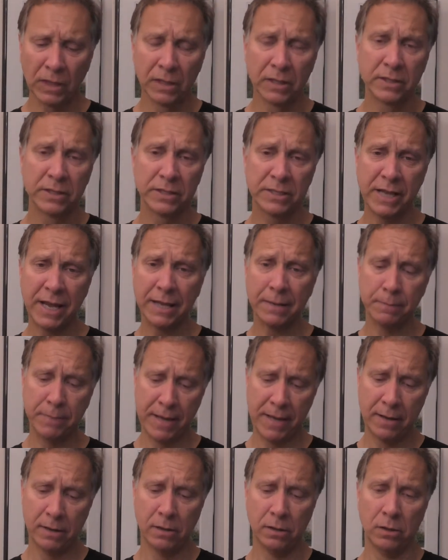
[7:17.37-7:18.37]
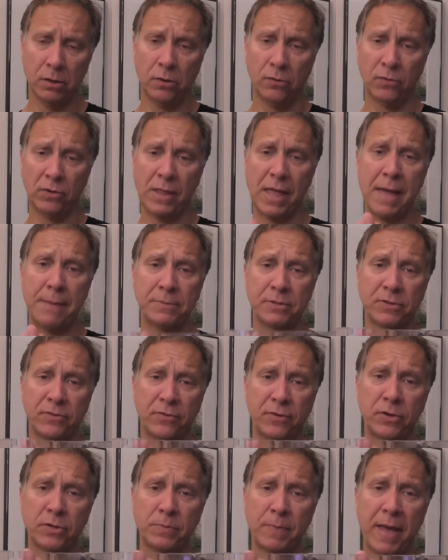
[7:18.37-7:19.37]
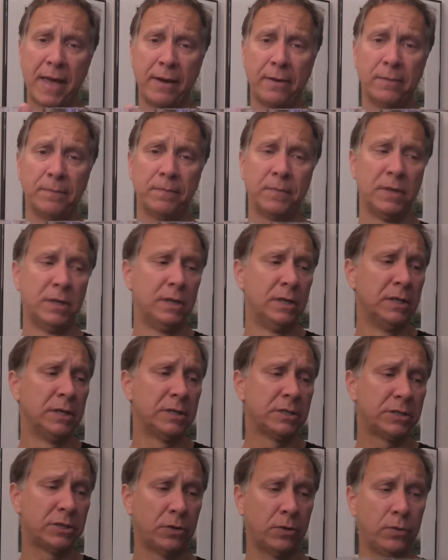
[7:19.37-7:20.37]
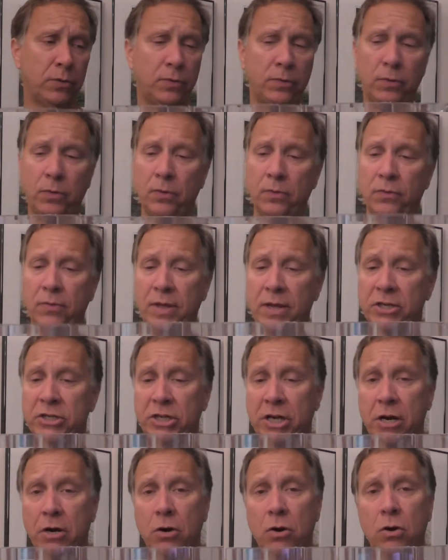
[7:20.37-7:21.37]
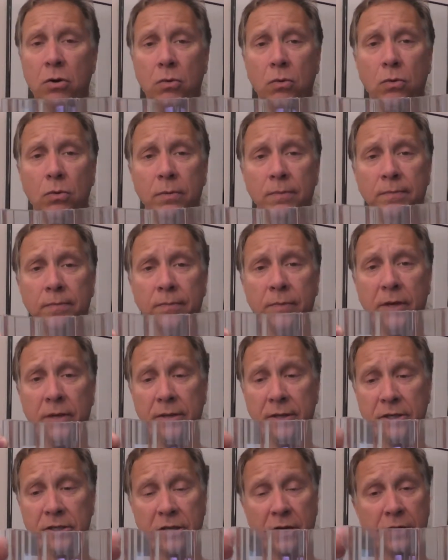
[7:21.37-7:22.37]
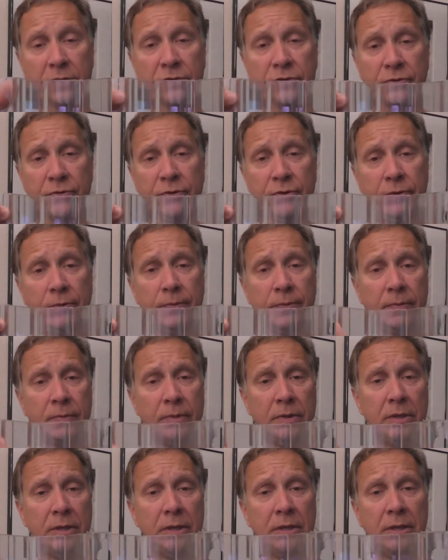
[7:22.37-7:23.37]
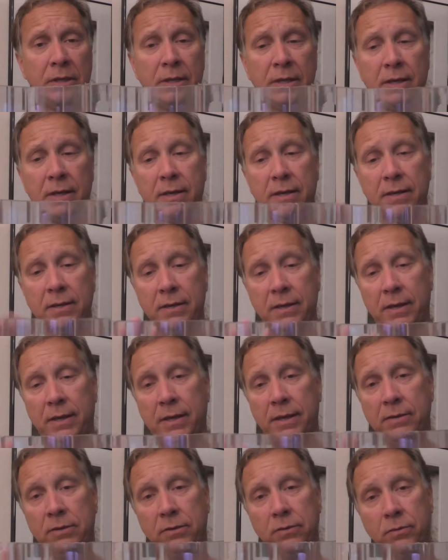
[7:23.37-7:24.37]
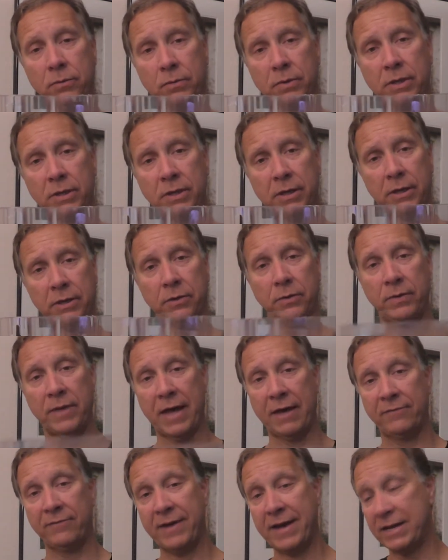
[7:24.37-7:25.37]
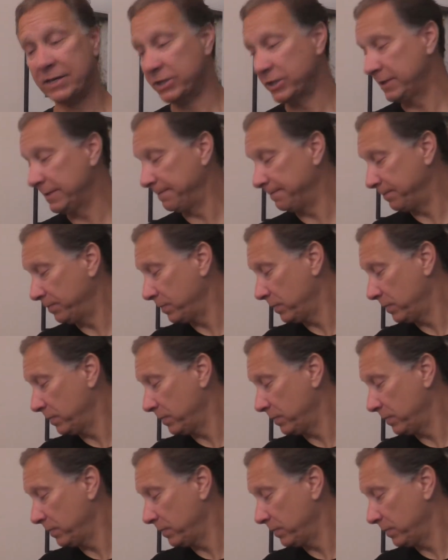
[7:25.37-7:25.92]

The second panel overlaps the first panel, so they share hole and they share a screw, and you continue in that fashion.